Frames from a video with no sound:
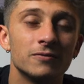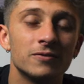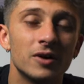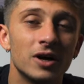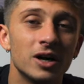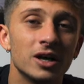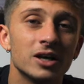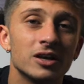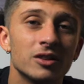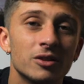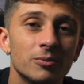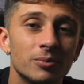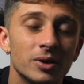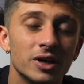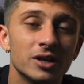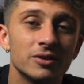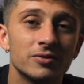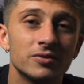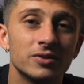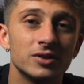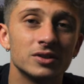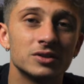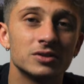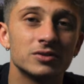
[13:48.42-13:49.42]
find the
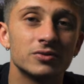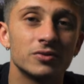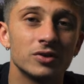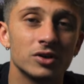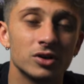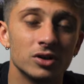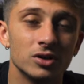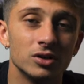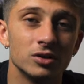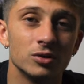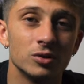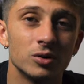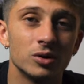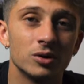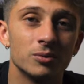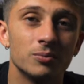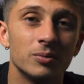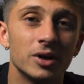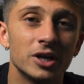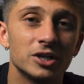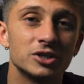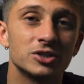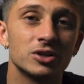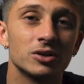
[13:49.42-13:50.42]
benefits for you,
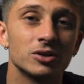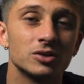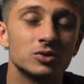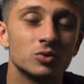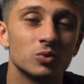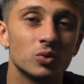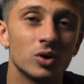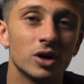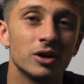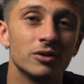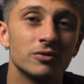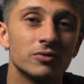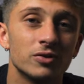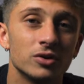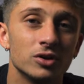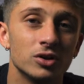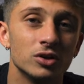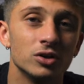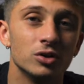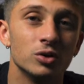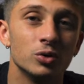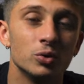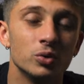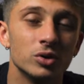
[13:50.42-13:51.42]
make sure it's right for
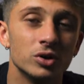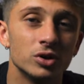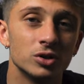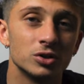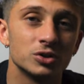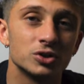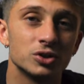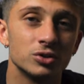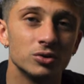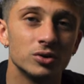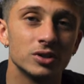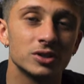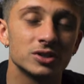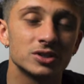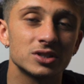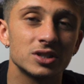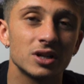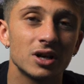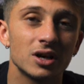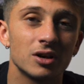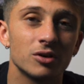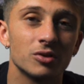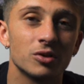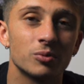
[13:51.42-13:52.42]
you, your shooting
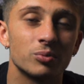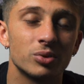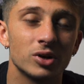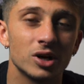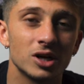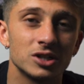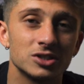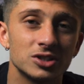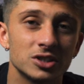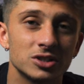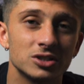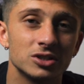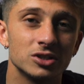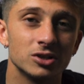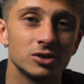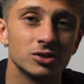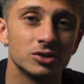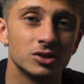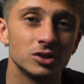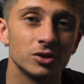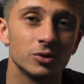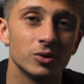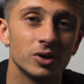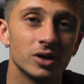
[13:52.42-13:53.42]
style, the projects you're
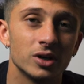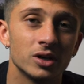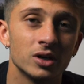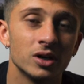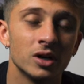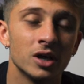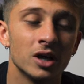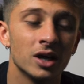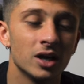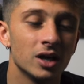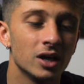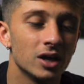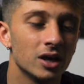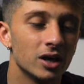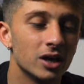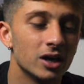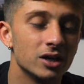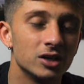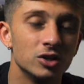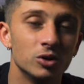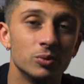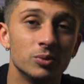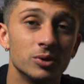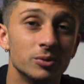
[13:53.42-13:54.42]
doing,
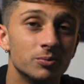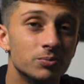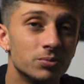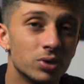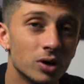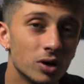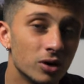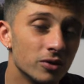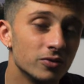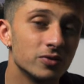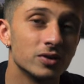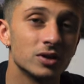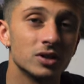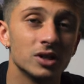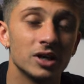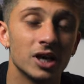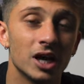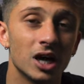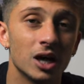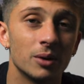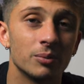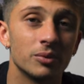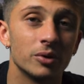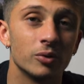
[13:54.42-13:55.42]
and you'll be perfectly
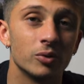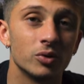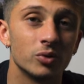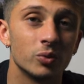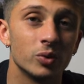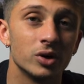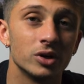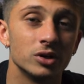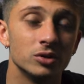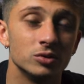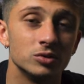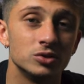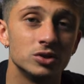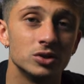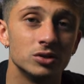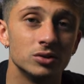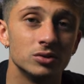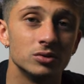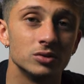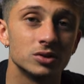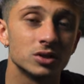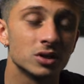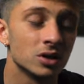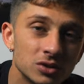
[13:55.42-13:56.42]
happy with what you
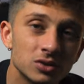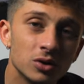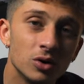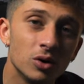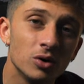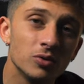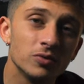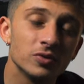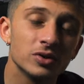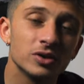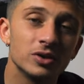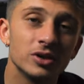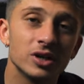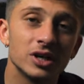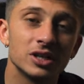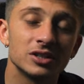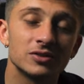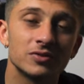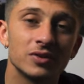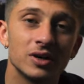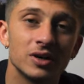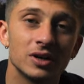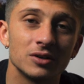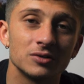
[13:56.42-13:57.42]
choose. So hopefully you
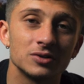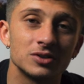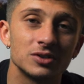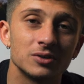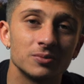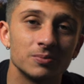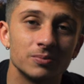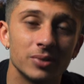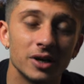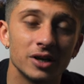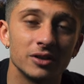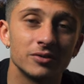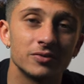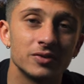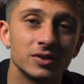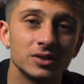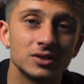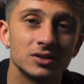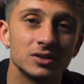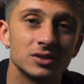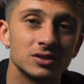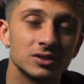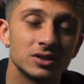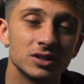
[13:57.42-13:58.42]
guys found some
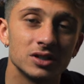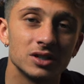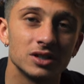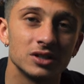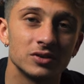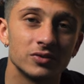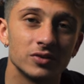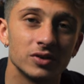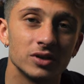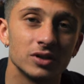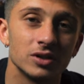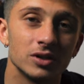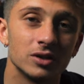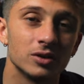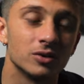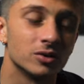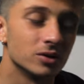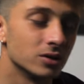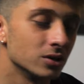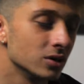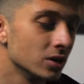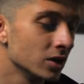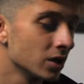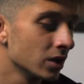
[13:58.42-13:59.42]
benefits in today's video,
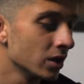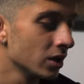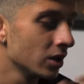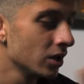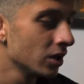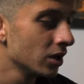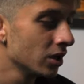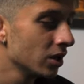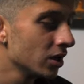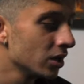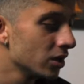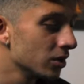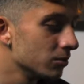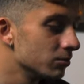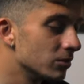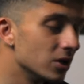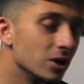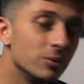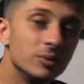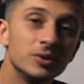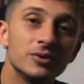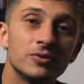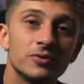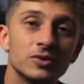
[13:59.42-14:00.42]
and
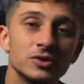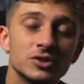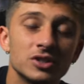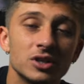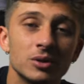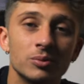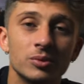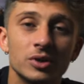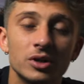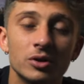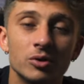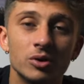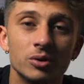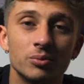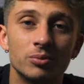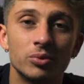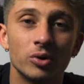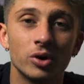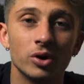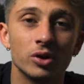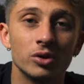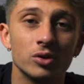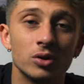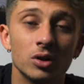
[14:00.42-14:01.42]
maybe for some of you, it
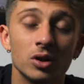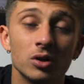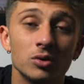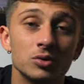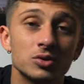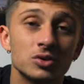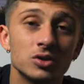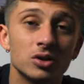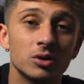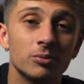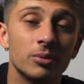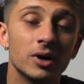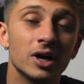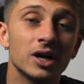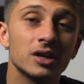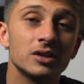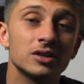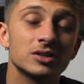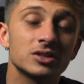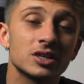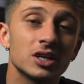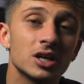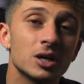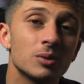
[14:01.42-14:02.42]
brought you closer to buying
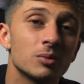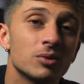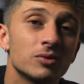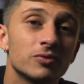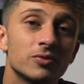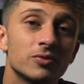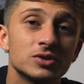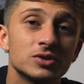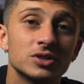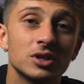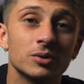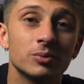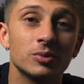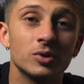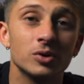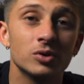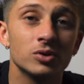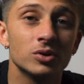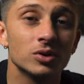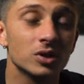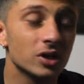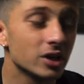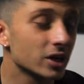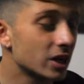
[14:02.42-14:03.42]
this camera, some of you,
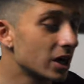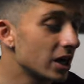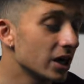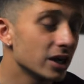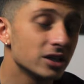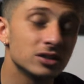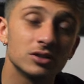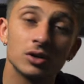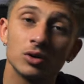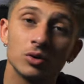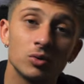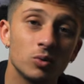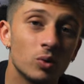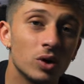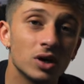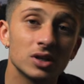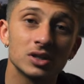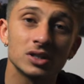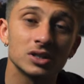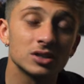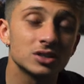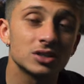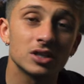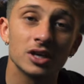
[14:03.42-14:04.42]
you're like, I don't
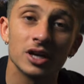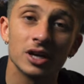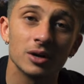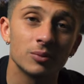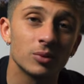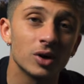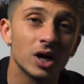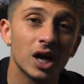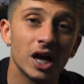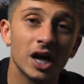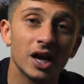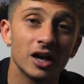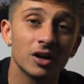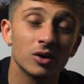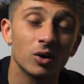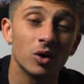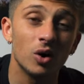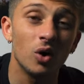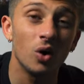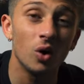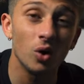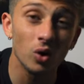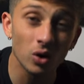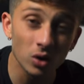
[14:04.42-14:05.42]
want this camera at
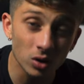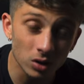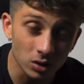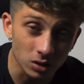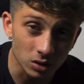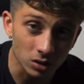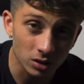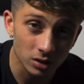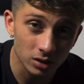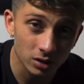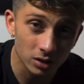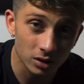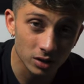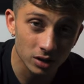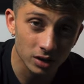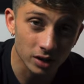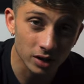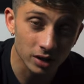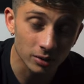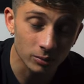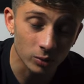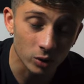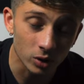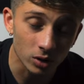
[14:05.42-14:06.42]
all
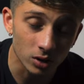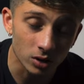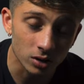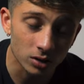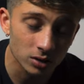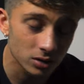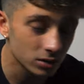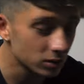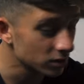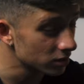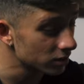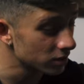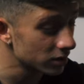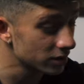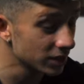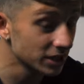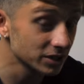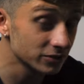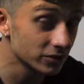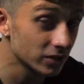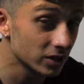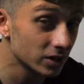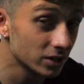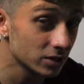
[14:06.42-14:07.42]
anymore. And
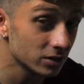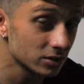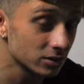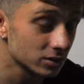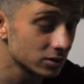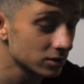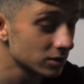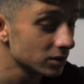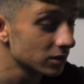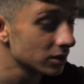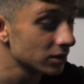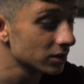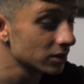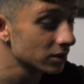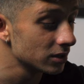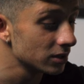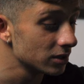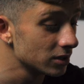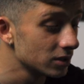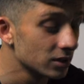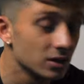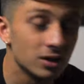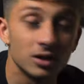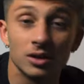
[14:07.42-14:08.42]
that's fine.
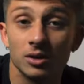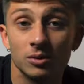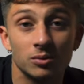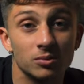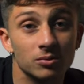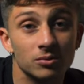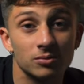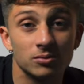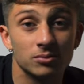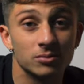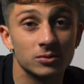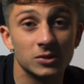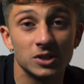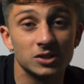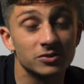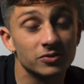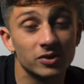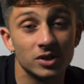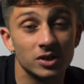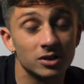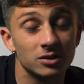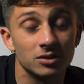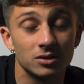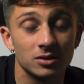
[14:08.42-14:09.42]
That's
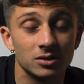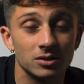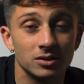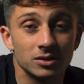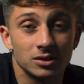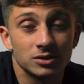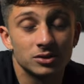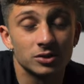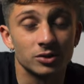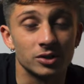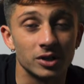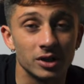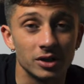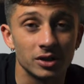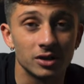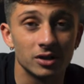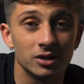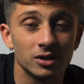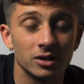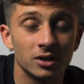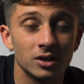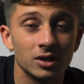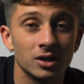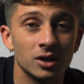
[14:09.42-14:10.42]
fine, it's okay.
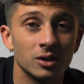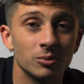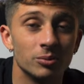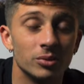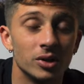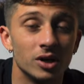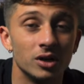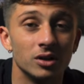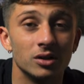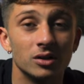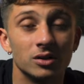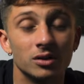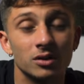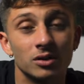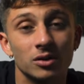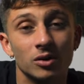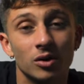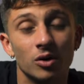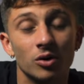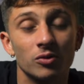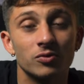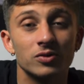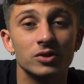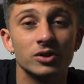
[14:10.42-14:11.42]
But
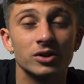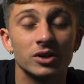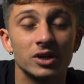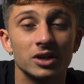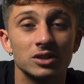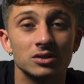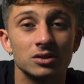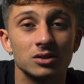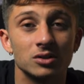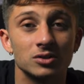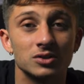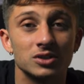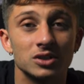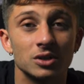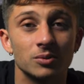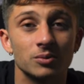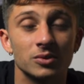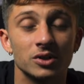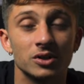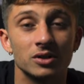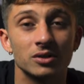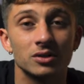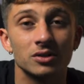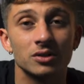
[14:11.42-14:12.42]
hopefully you guys learned
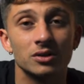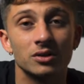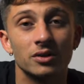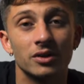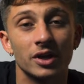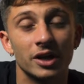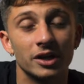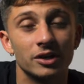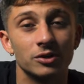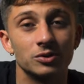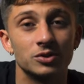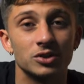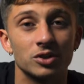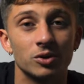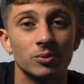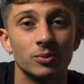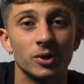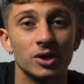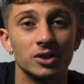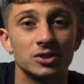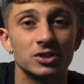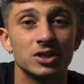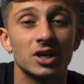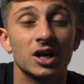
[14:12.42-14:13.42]
something. Thank you so
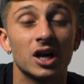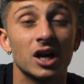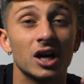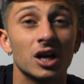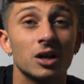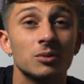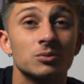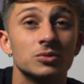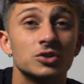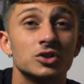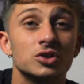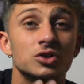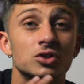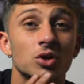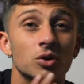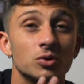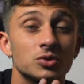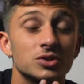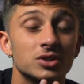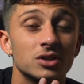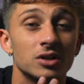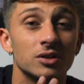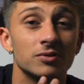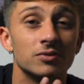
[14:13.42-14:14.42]
much. I am so
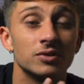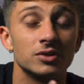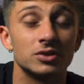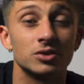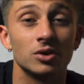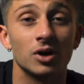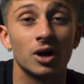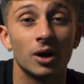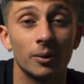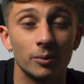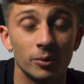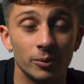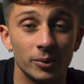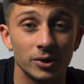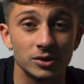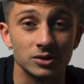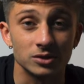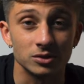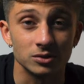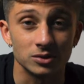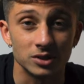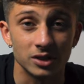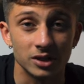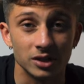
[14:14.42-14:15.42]
stuffy, so I'm about
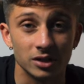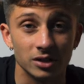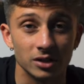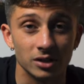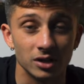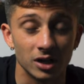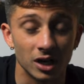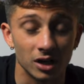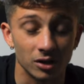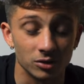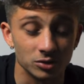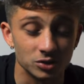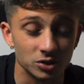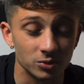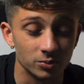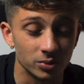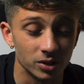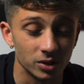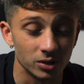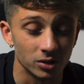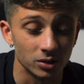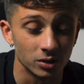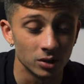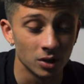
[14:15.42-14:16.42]
to go take an allergy
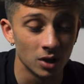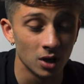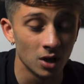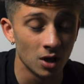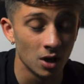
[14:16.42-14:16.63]
pill.